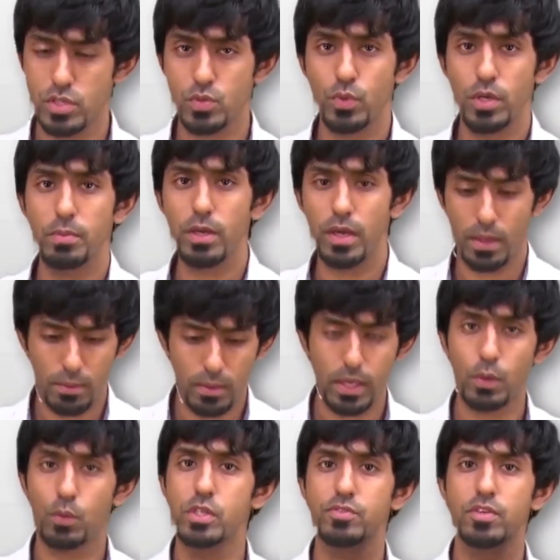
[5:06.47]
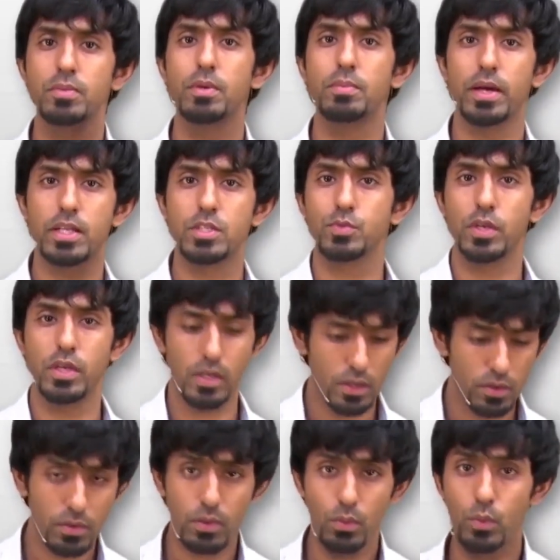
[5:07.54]
which is VBA equals VB minus
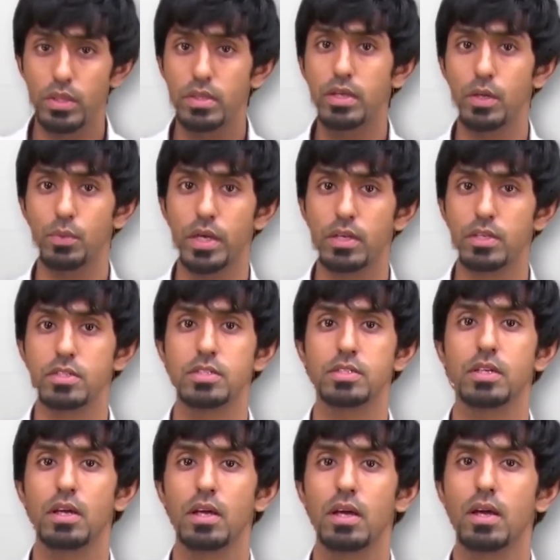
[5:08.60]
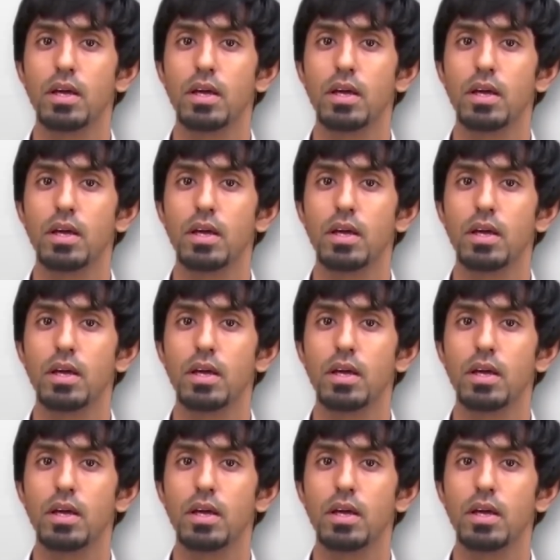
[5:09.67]
VA with their vectors.